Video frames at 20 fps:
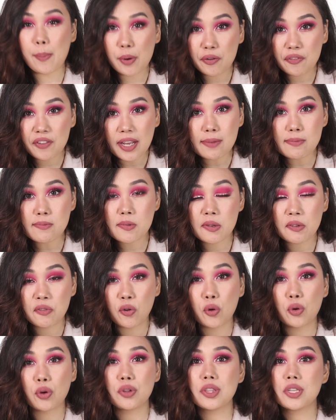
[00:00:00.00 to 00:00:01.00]
couple of times
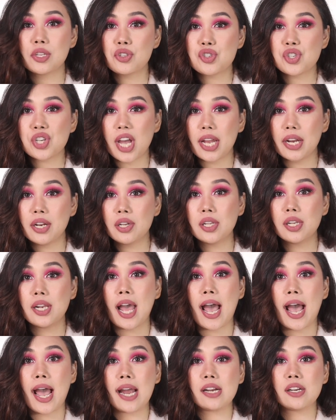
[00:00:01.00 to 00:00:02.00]
before on this channel
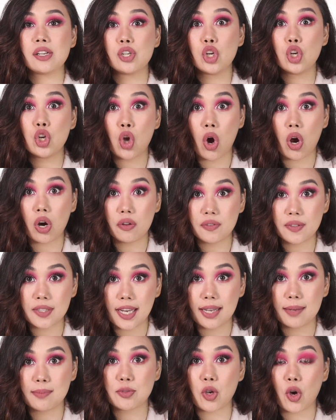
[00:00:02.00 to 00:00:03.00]
and a lot of
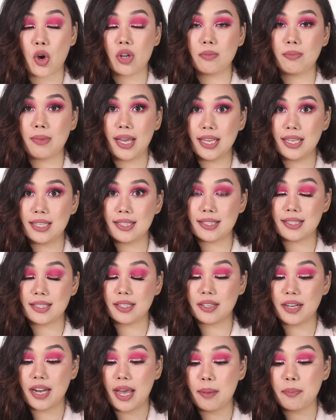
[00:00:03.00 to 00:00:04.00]
times on my
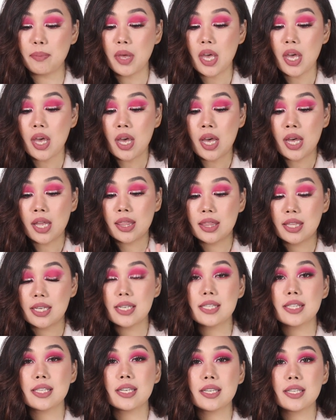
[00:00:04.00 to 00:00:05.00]
Instagram.
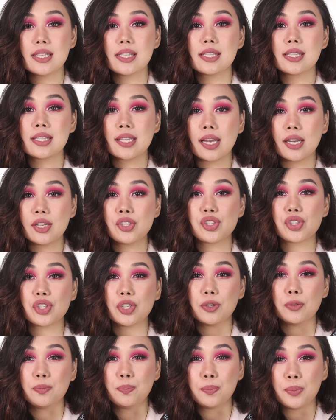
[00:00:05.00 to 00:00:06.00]
This is such
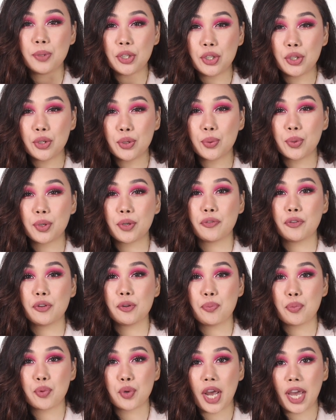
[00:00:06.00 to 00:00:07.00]
a
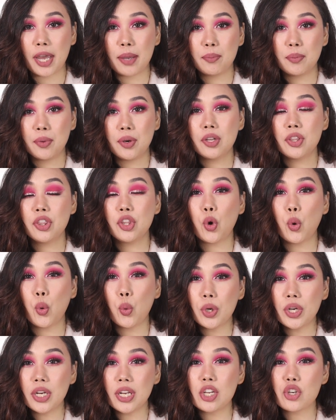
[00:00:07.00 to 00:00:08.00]
beautiful primer. The
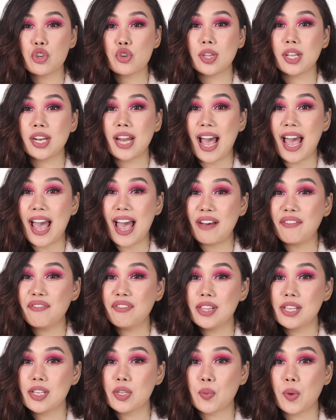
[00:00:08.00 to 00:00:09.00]
only issue that I have
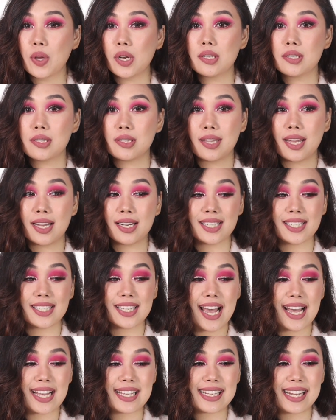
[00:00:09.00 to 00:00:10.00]
with this one is that
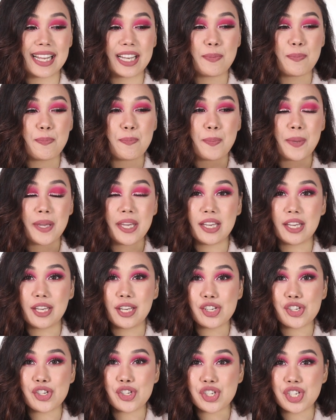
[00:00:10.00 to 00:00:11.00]
it has like a
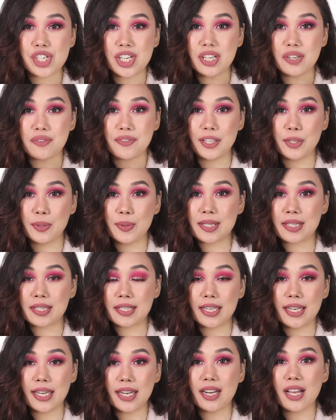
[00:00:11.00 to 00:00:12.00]
pinkish tint when you
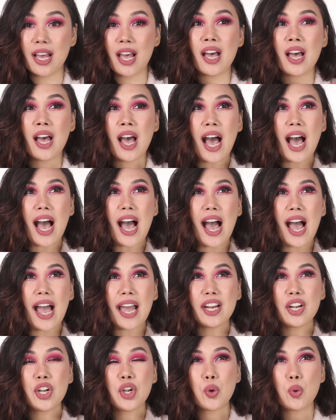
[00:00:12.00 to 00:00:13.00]
see it.
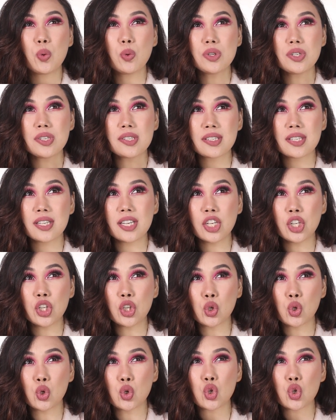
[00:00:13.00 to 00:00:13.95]
I don't see